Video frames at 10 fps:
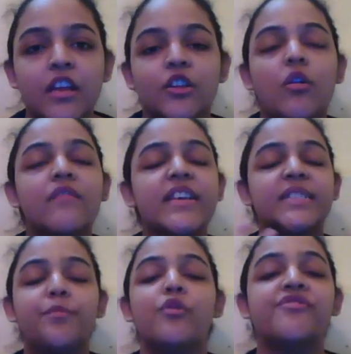They always
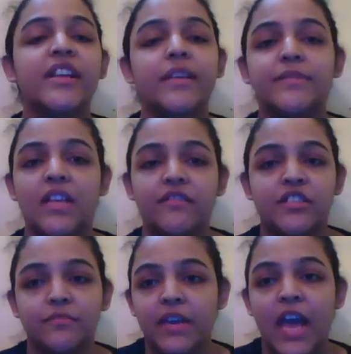portray themselves
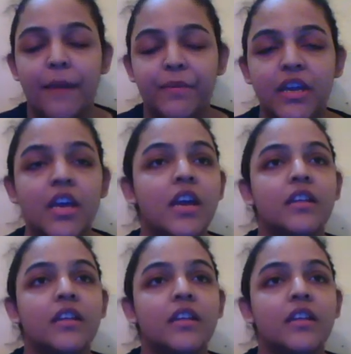to be happy